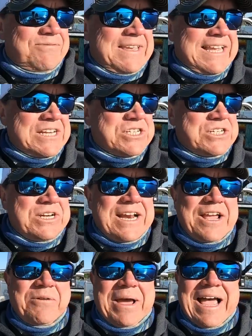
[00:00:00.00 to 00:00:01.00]
the fish, you
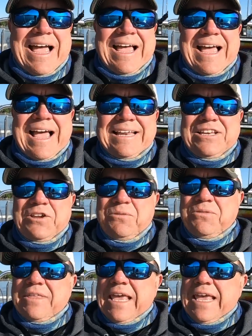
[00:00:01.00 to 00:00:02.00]
know, I
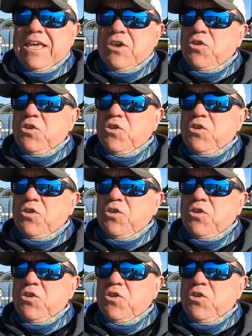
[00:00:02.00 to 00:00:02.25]
do think